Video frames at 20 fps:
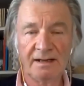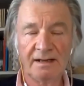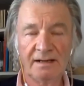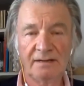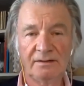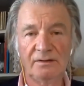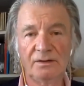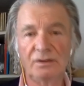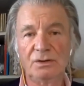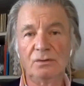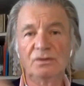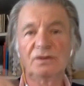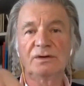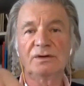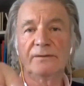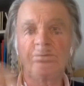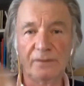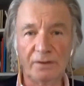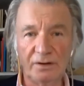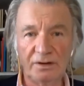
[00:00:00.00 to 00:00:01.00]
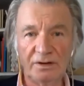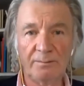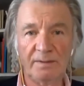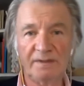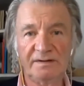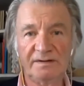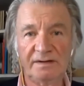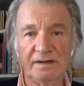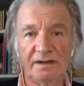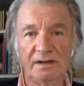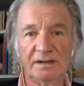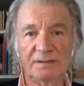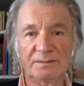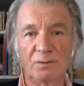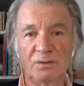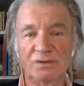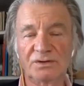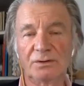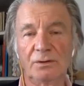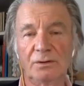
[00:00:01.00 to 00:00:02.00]
the use of virgin materials
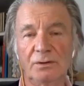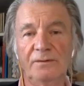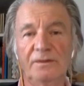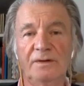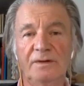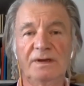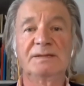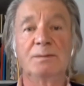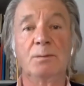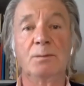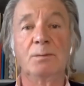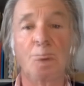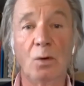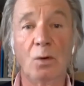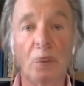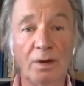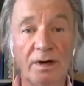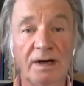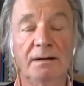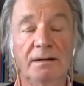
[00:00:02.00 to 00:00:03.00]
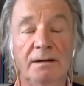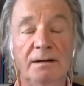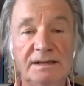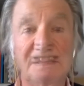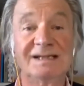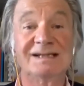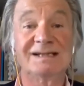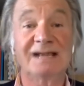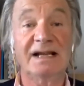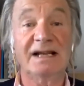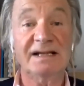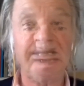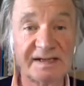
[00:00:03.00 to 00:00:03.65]
most often is less